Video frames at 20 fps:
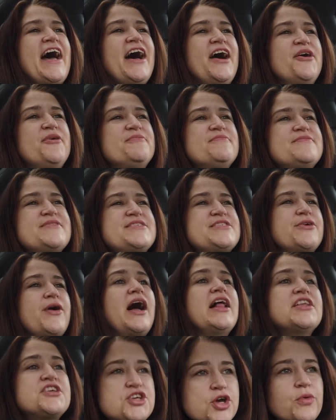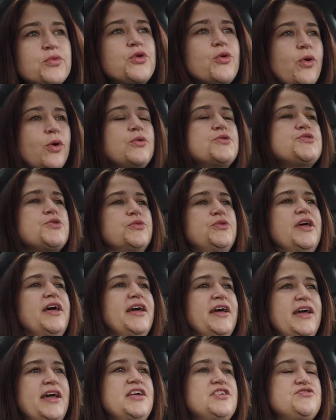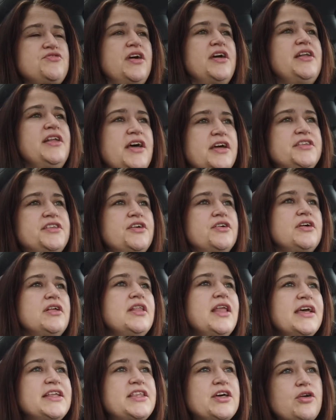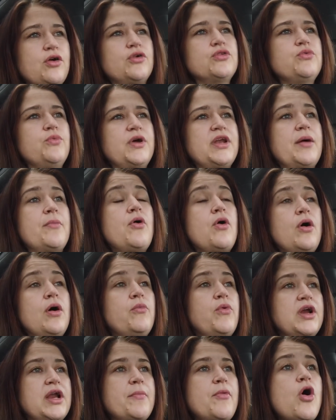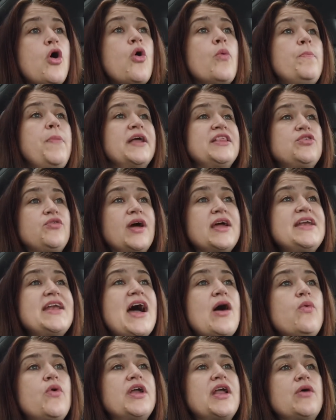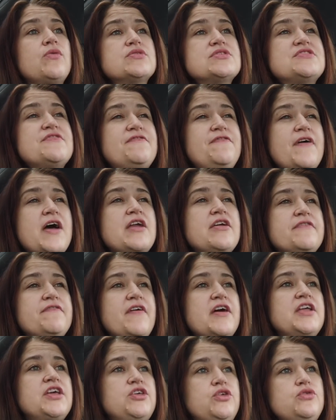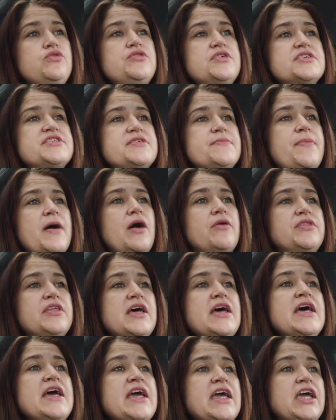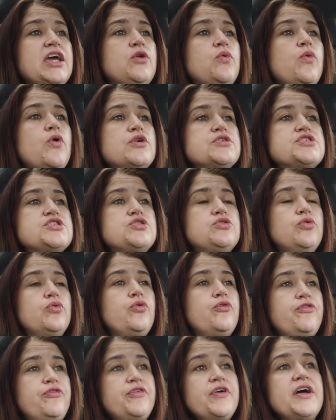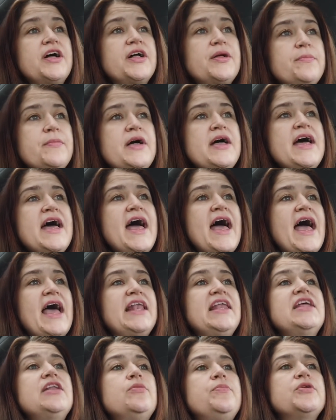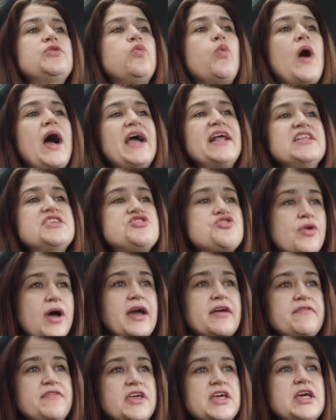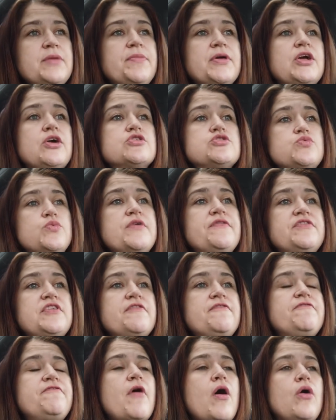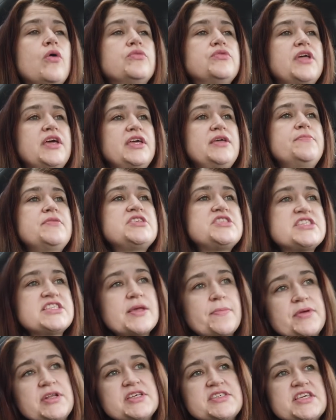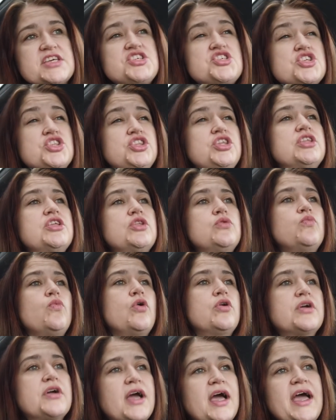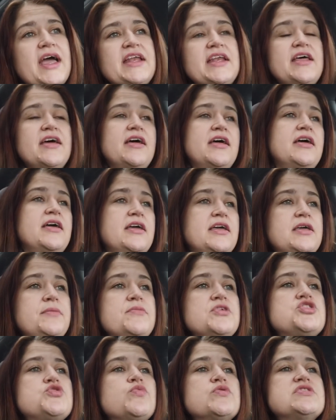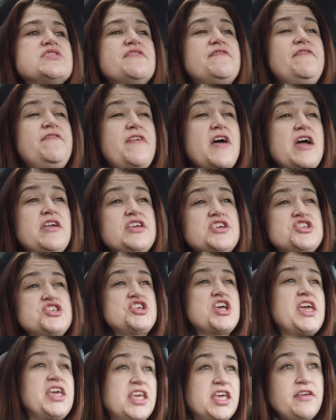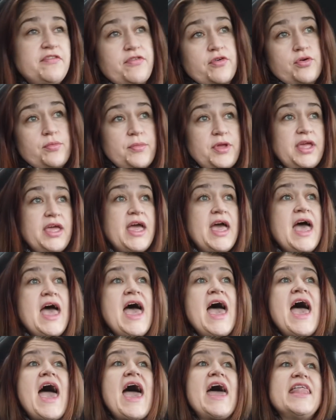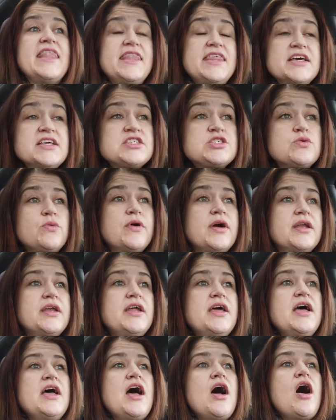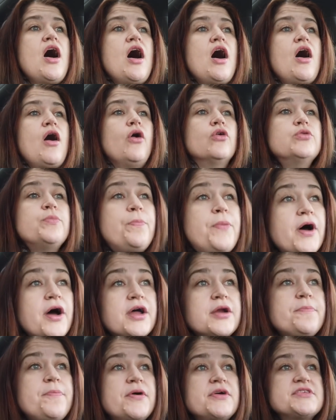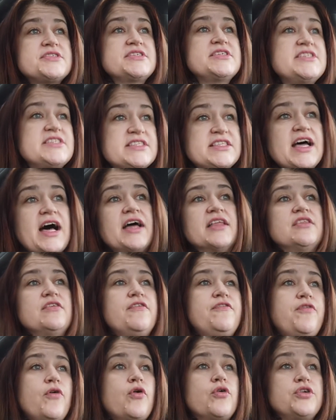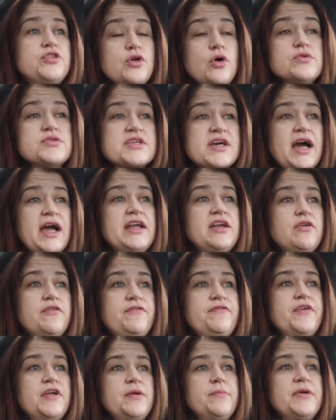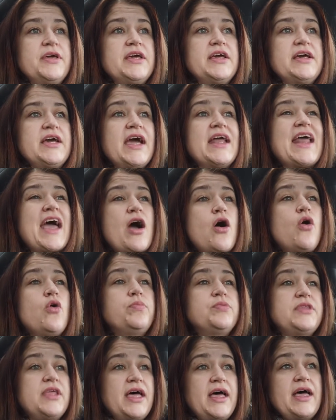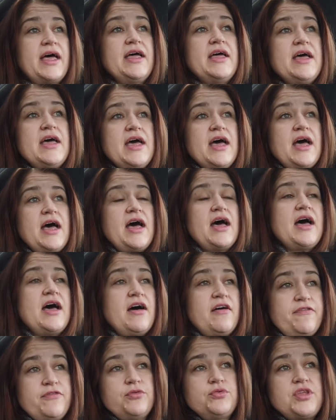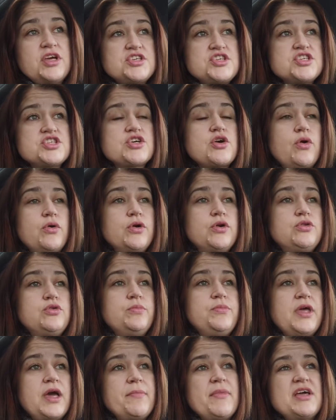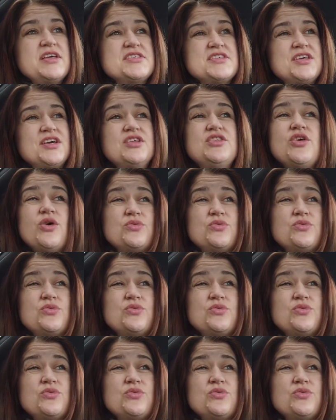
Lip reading: So I'll show you also the hair dryer later on when I'm home. But right now, what I was very, very curious about, it was to film a little bit while driving, because with the phone the image stabilization didn't work and the image was very shaky for me. And this one on purpose is done for those kind of filming, and I hope the footage is going to be amazing.